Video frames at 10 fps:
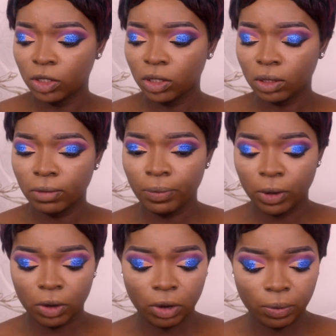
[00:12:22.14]
using my
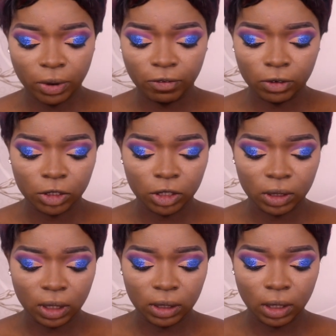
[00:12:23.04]
Makeup Revolution
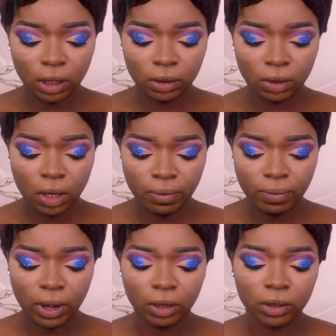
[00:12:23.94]
setting
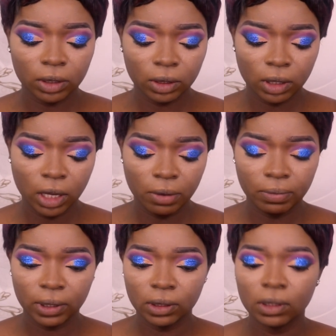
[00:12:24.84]
powder in
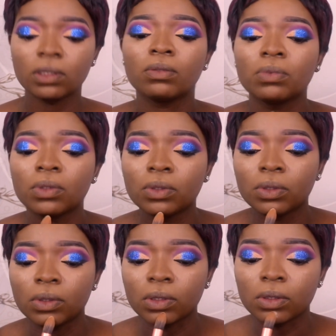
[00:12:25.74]
banana, I'm going
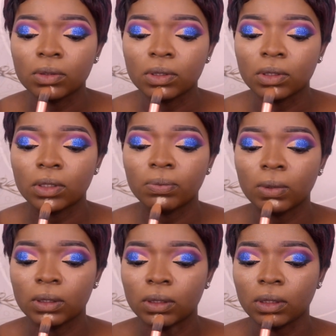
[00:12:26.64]
to use that to set the
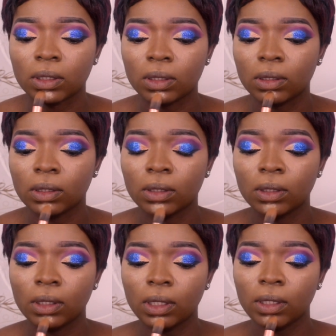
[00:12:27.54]
places
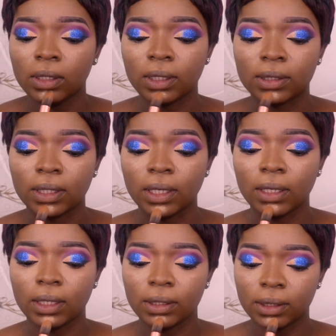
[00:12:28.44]
that I
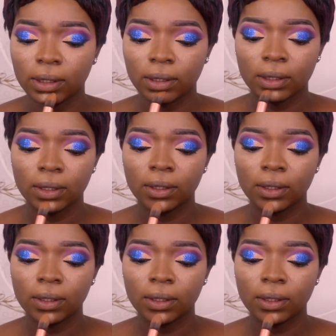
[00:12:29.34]
highlighted.